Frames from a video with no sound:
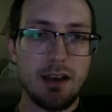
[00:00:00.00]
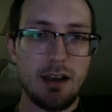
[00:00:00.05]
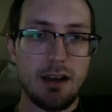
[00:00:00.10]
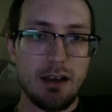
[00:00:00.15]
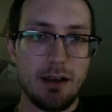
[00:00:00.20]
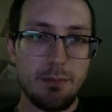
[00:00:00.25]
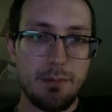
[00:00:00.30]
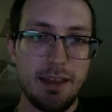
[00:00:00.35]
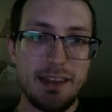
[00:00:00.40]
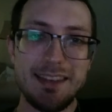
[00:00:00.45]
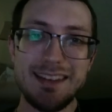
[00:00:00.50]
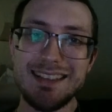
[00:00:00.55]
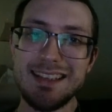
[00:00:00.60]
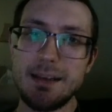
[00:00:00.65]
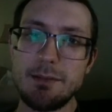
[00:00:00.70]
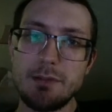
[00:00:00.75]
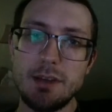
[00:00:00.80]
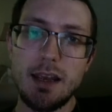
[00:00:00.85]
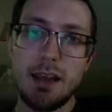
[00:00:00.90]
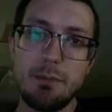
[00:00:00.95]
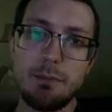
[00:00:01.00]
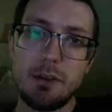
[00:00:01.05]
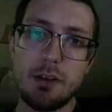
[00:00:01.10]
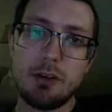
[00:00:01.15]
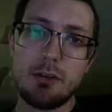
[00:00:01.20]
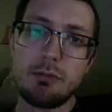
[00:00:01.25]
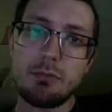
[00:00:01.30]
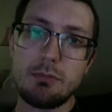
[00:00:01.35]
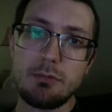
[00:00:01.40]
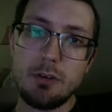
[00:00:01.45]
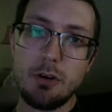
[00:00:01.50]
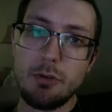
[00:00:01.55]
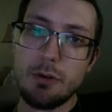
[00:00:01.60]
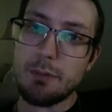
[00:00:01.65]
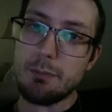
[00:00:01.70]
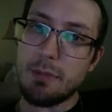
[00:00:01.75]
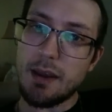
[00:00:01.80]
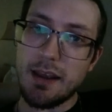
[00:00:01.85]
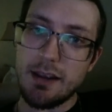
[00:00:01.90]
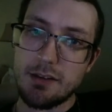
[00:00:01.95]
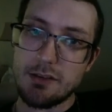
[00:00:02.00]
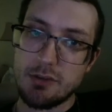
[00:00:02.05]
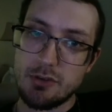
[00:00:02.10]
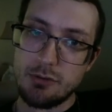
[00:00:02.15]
At the same time, though, going back